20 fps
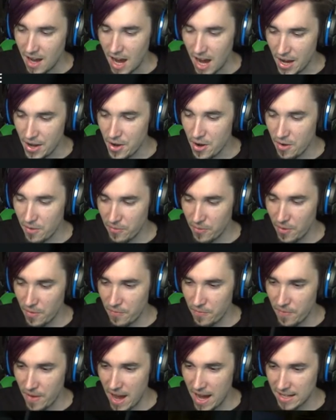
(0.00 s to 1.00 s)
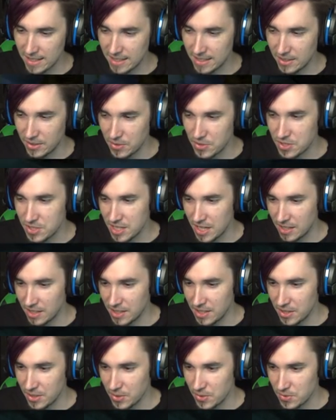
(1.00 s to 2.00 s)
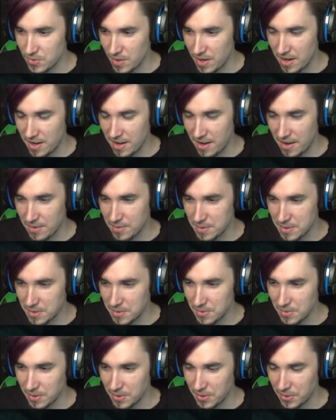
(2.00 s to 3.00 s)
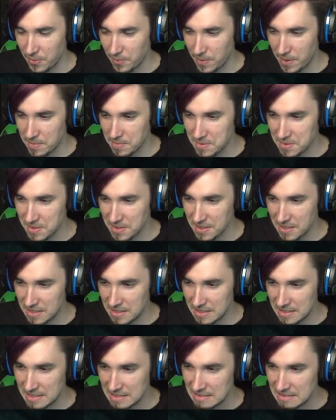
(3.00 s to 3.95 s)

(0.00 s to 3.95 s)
I know for a fact that they're selling those right now, too, on their website.